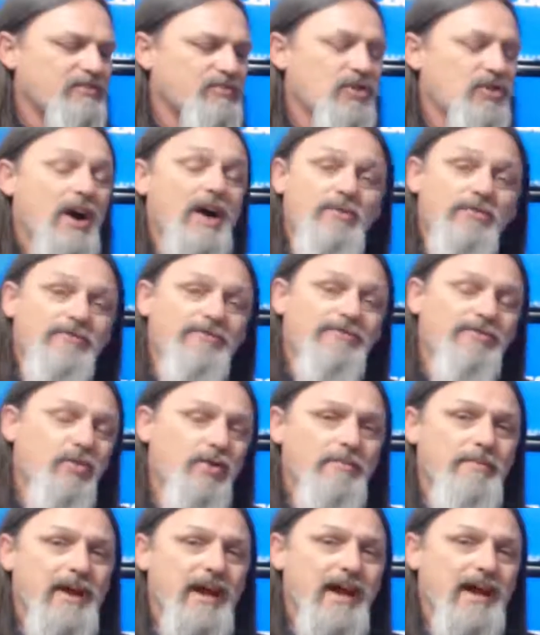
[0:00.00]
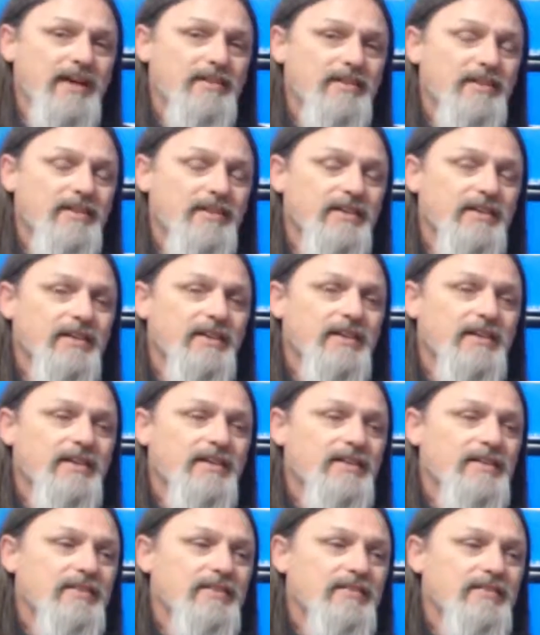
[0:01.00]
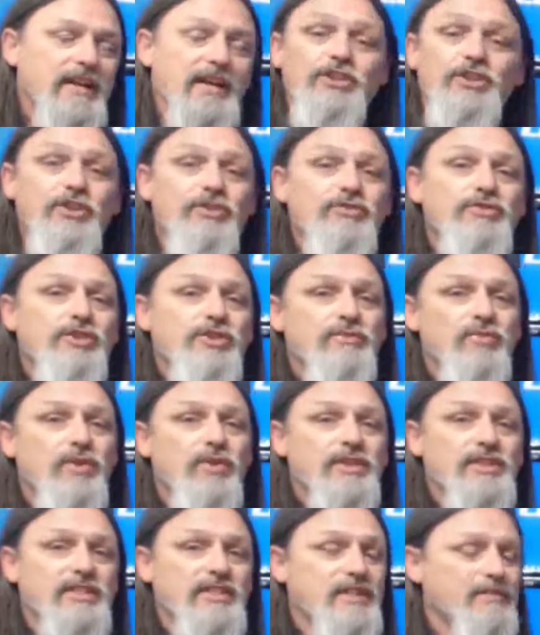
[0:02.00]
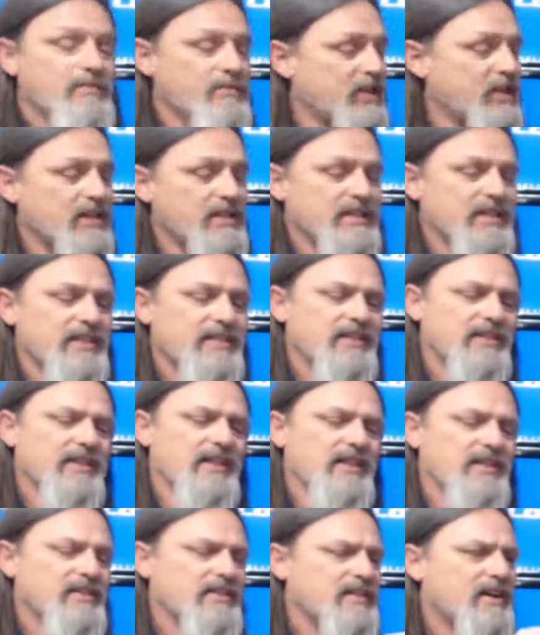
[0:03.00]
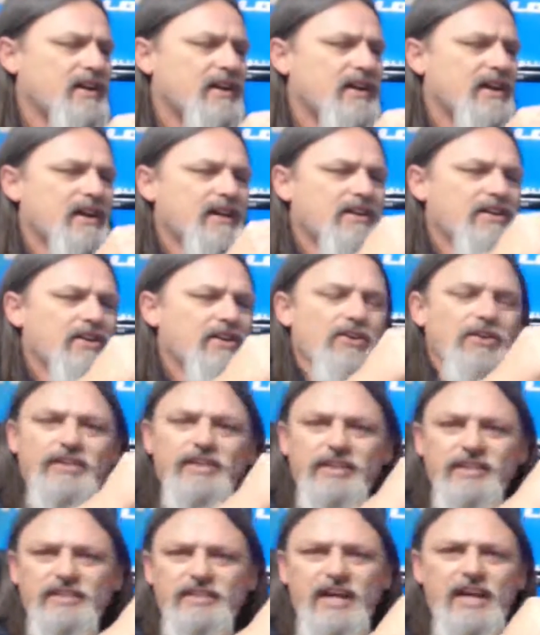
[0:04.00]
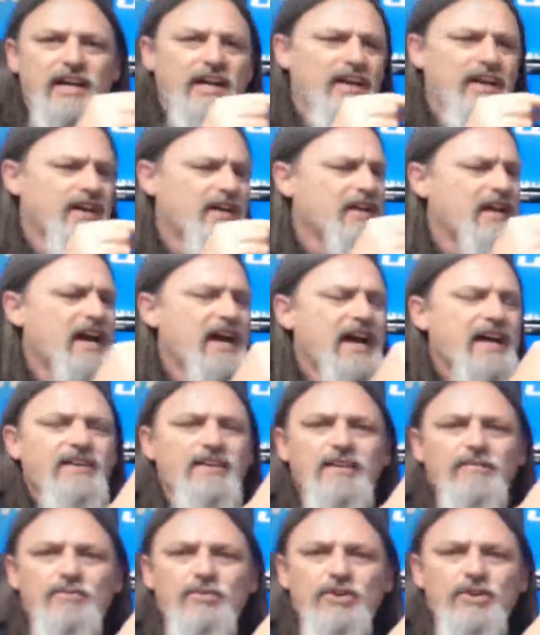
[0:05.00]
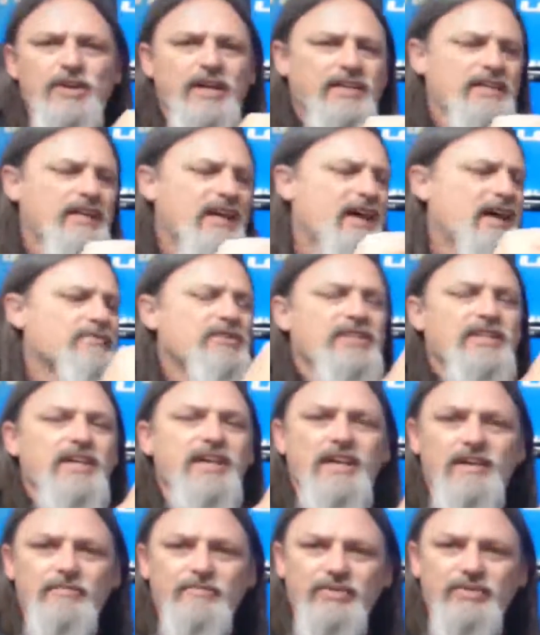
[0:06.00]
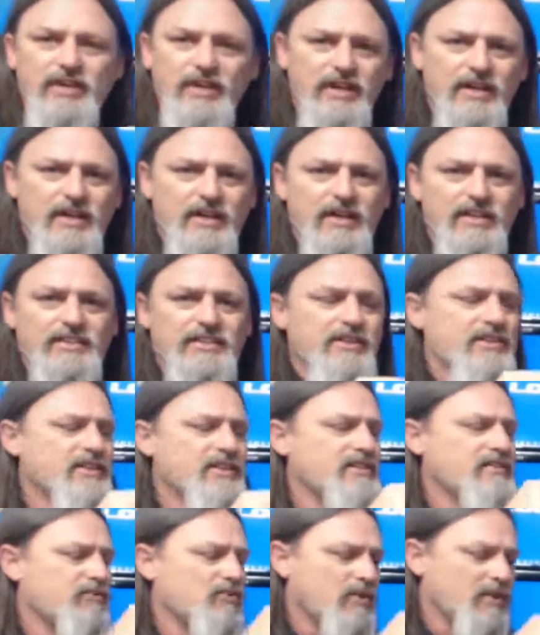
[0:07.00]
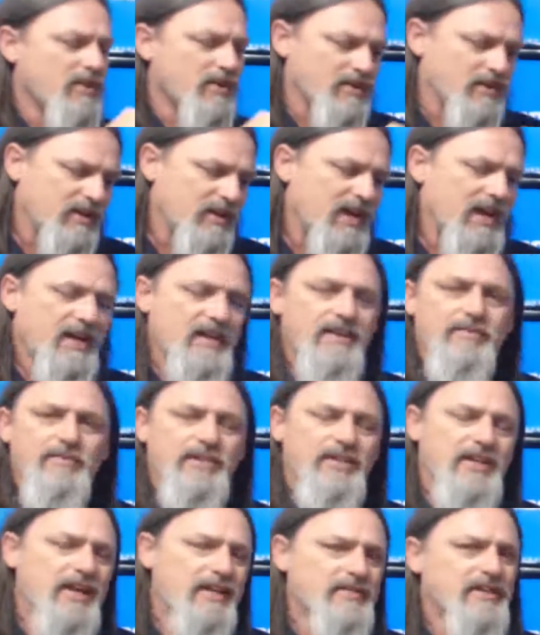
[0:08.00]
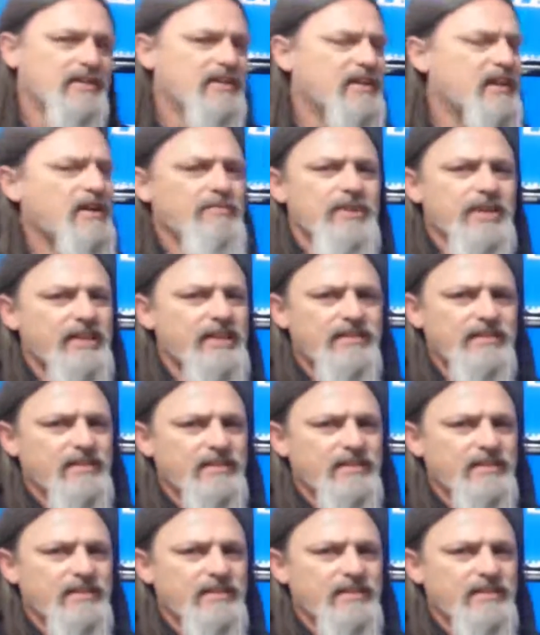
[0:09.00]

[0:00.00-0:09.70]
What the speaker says: the proper format that YouTube wants to see, because it's you know, it's got a line number, a timestamp, a series of words, line number, timestamp. I mean,